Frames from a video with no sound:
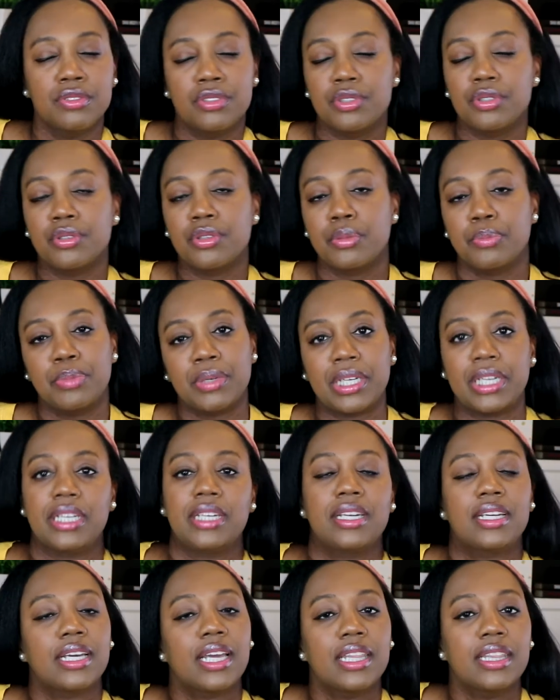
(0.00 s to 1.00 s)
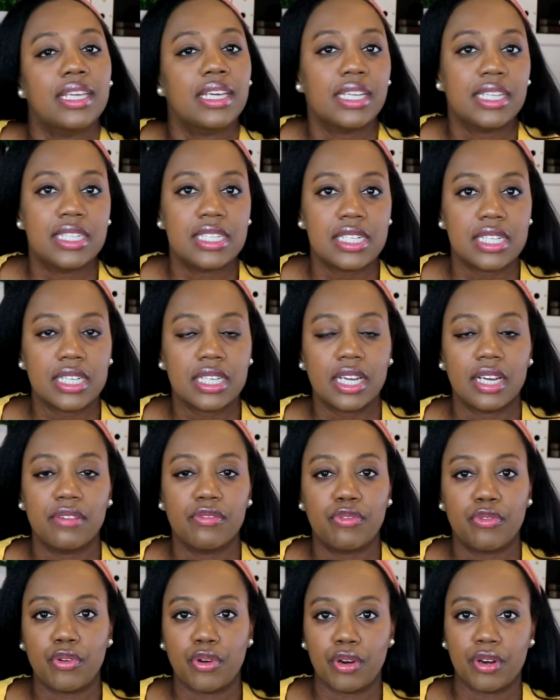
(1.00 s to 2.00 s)
do the beginning and the ending
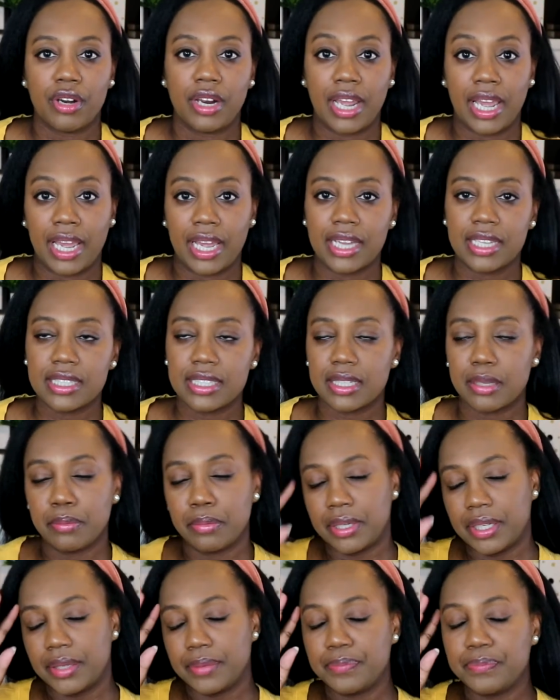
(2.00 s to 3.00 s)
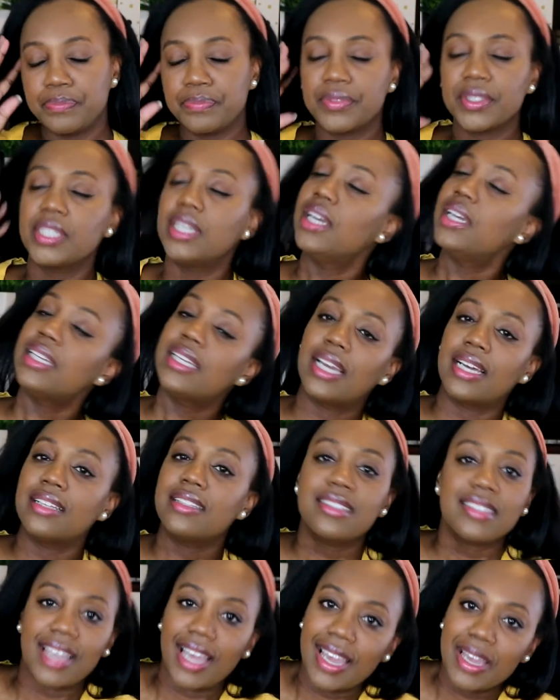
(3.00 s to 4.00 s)
for ads. But yeah,
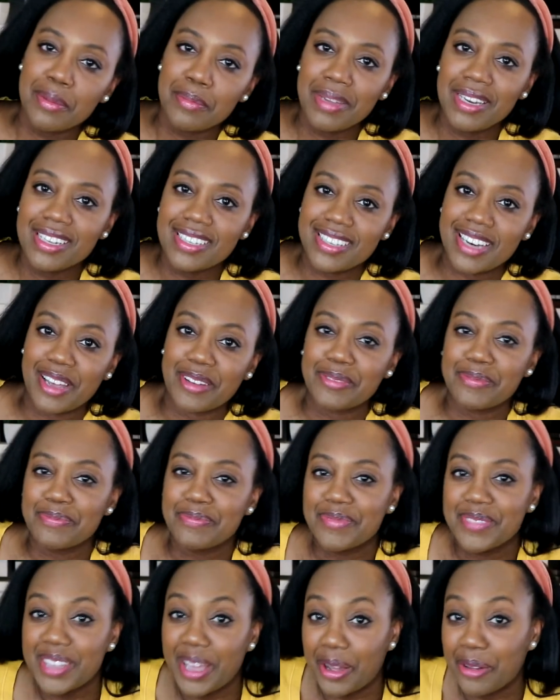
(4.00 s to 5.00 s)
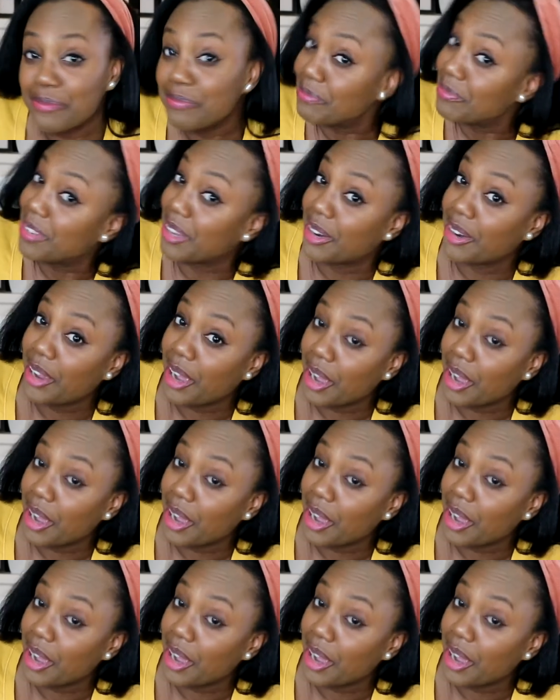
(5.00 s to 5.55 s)
it's eight minutes now. So there you